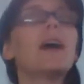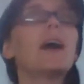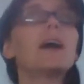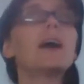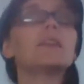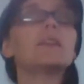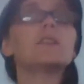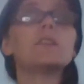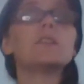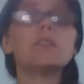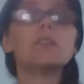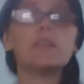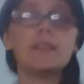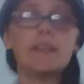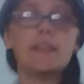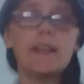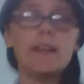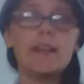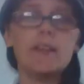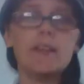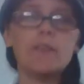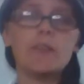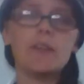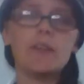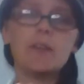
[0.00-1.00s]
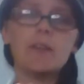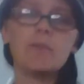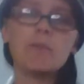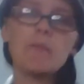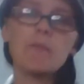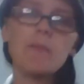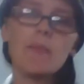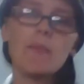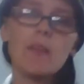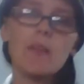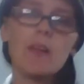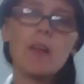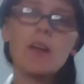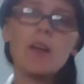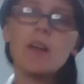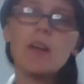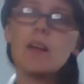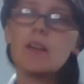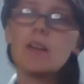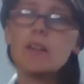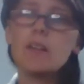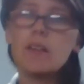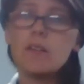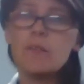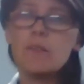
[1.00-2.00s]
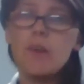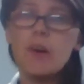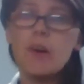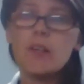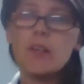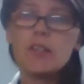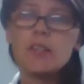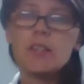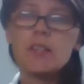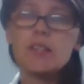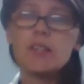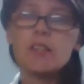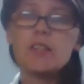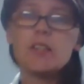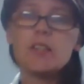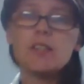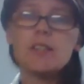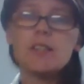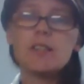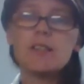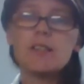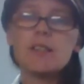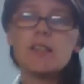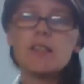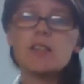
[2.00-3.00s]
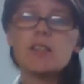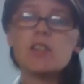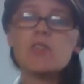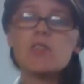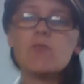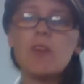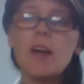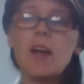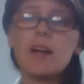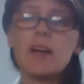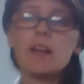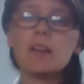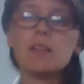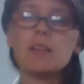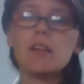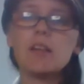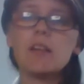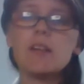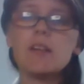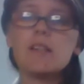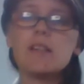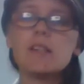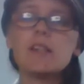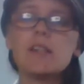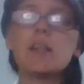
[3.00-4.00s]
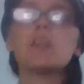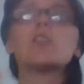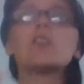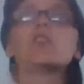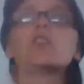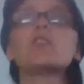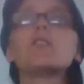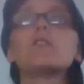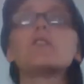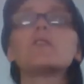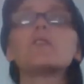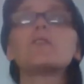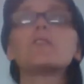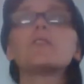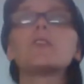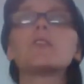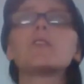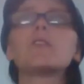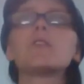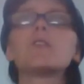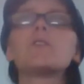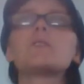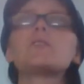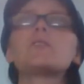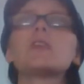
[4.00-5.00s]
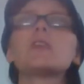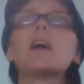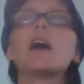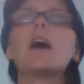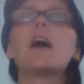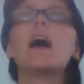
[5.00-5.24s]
and you leave it. The advantages to this is recognizing good food